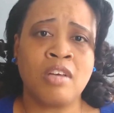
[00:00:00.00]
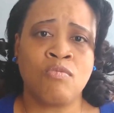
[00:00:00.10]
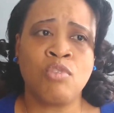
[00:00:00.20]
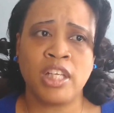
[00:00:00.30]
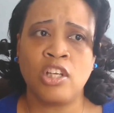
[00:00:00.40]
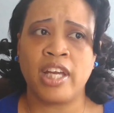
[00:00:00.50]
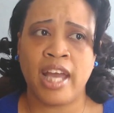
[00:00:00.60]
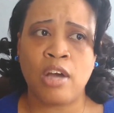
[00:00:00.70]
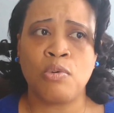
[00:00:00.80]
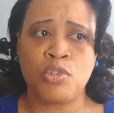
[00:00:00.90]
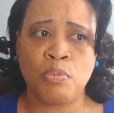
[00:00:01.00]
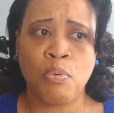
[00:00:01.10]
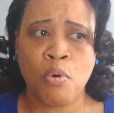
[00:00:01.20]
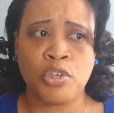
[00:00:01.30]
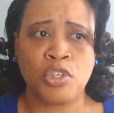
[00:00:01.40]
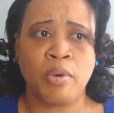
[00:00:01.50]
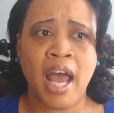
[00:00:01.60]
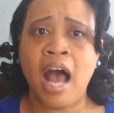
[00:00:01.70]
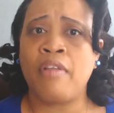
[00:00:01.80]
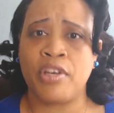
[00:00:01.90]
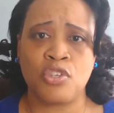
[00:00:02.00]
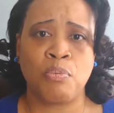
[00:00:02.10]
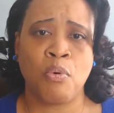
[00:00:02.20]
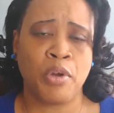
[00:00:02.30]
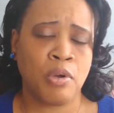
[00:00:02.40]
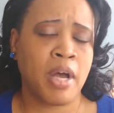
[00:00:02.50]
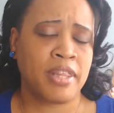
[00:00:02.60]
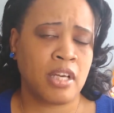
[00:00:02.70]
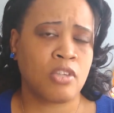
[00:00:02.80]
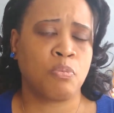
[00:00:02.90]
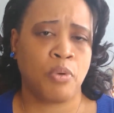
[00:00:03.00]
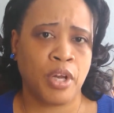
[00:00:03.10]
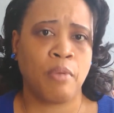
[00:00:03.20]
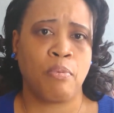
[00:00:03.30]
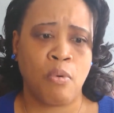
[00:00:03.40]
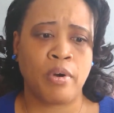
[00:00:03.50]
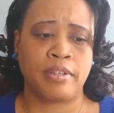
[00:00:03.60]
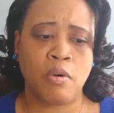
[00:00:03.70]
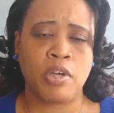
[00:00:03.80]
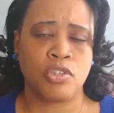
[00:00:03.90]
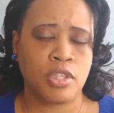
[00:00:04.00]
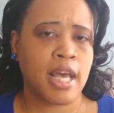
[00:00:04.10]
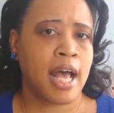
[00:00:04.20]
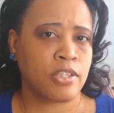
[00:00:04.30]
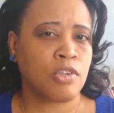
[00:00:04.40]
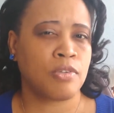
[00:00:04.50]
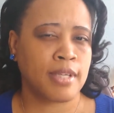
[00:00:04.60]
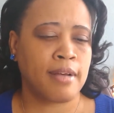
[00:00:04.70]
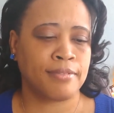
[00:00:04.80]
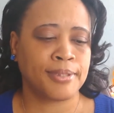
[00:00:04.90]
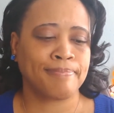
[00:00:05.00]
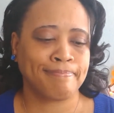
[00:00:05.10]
really looking at who supports you and how they support you, I think is a pretty important question to ask yourself.